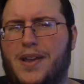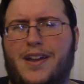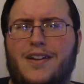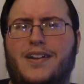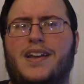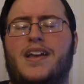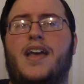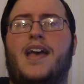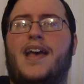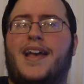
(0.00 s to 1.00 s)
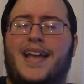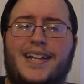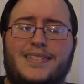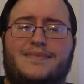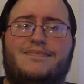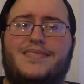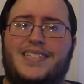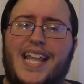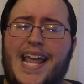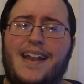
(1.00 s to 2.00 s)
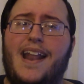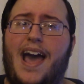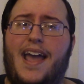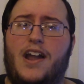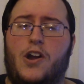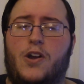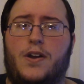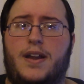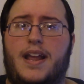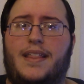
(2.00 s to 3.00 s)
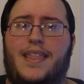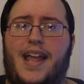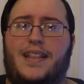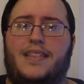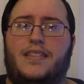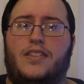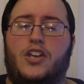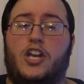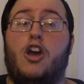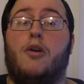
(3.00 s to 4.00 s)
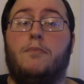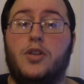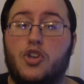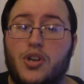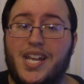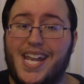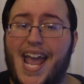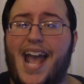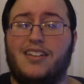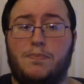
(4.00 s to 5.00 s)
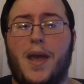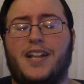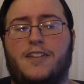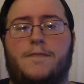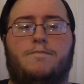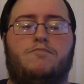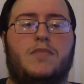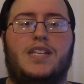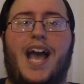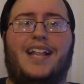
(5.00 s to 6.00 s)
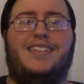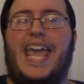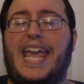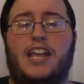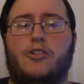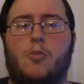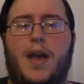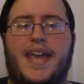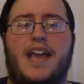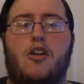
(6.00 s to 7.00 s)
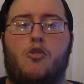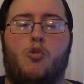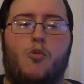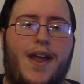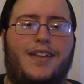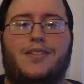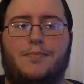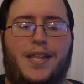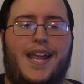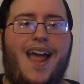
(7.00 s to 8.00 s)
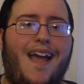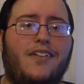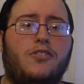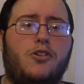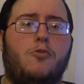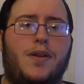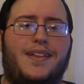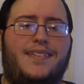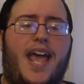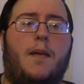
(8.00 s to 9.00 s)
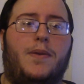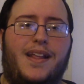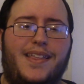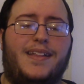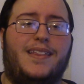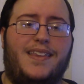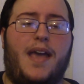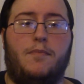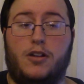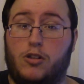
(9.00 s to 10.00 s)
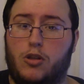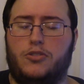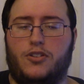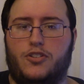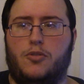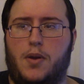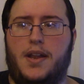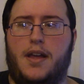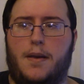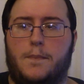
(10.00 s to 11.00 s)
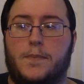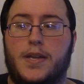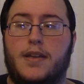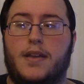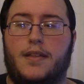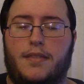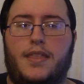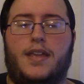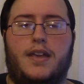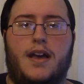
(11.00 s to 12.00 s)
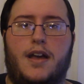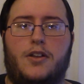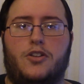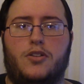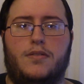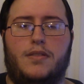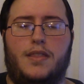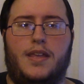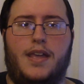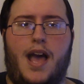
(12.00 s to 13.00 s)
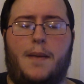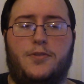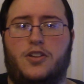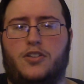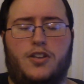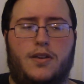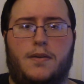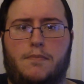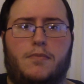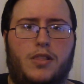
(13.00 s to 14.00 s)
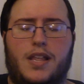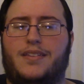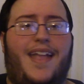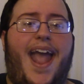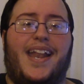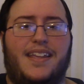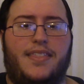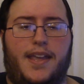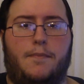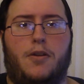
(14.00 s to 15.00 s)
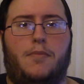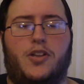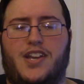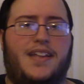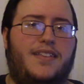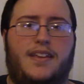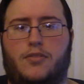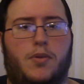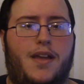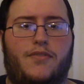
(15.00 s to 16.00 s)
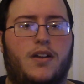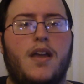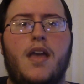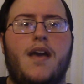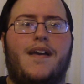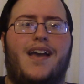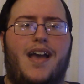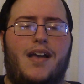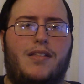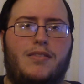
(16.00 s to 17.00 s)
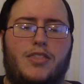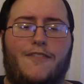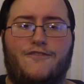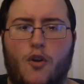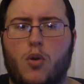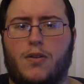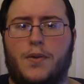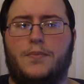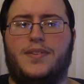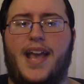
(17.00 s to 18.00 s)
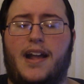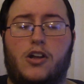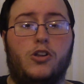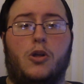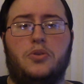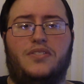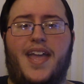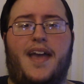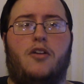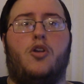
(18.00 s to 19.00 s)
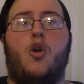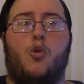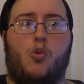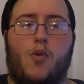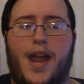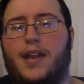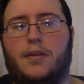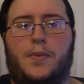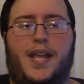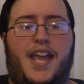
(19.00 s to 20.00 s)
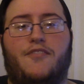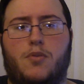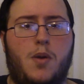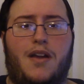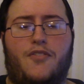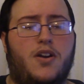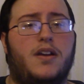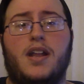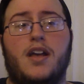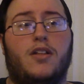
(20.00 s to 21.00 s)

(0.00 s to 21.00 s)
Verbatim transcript: weird. Then I heard that the community aspect got taken away randomly. And I don't know when this happened. I think this happened closer to when um, the uh, the option to list anything, pretty much antiques, whatever. The forums got closed down randomly, and from what I've heard,